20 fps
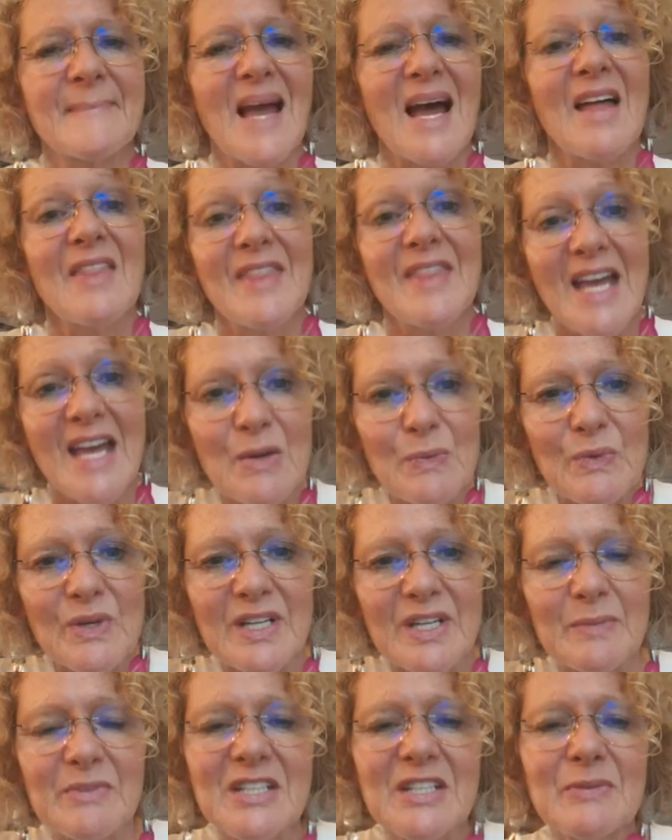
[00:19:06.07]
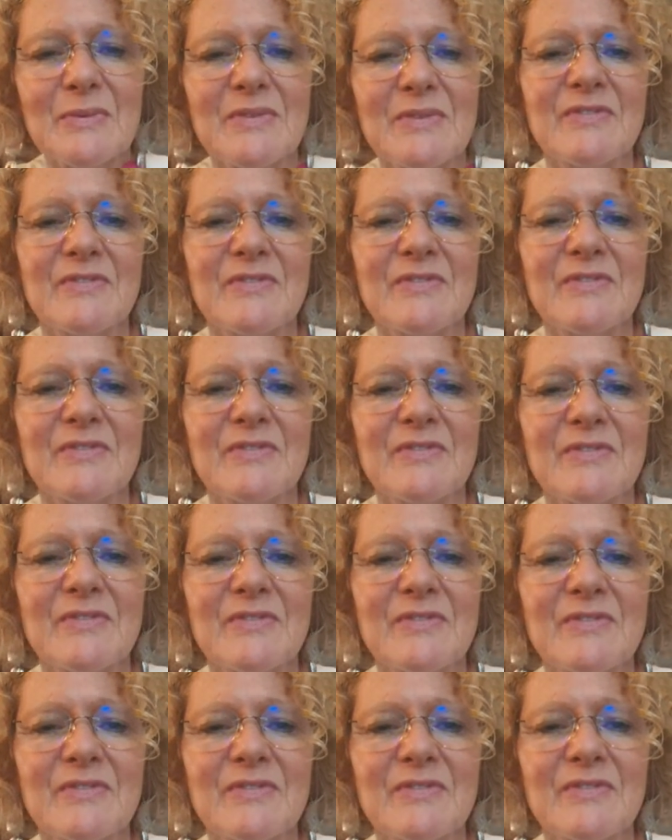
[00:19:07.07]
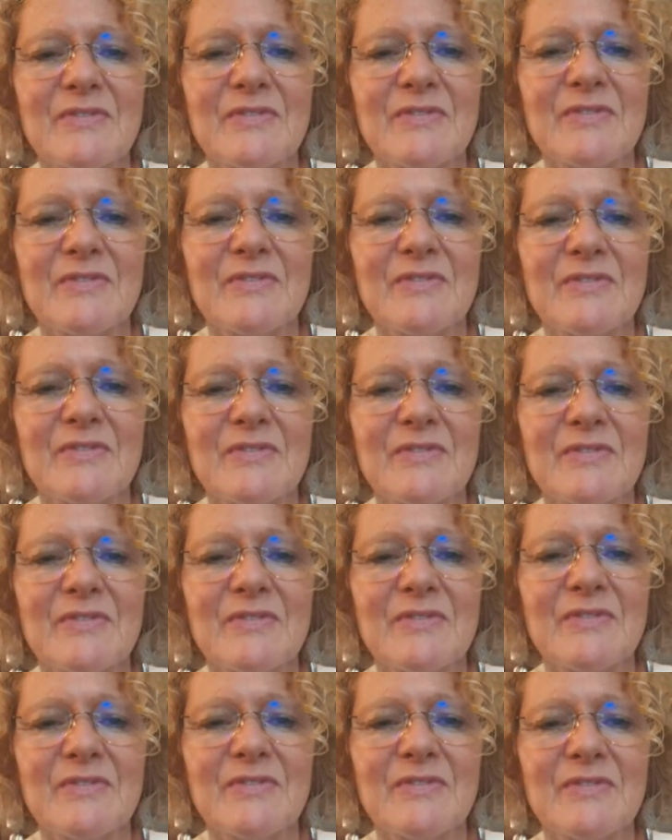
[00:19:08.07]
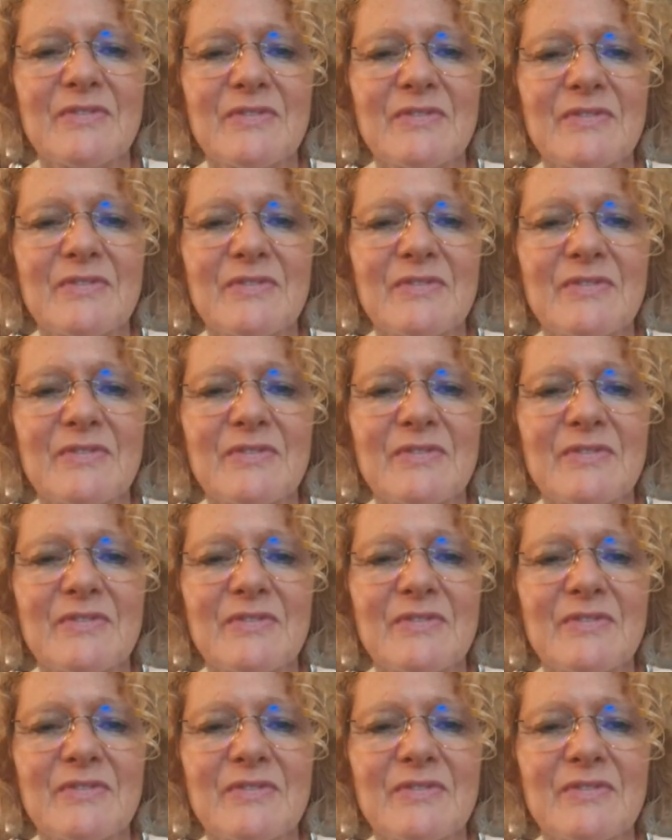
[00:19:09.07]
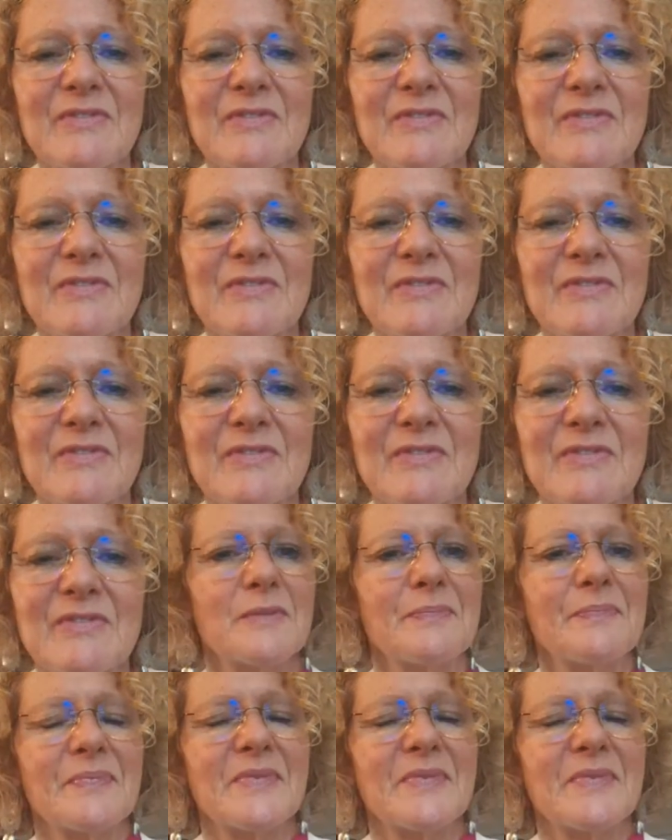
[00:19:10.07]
And then what I'm going to invite you to do is not criticize yourself, but make a decision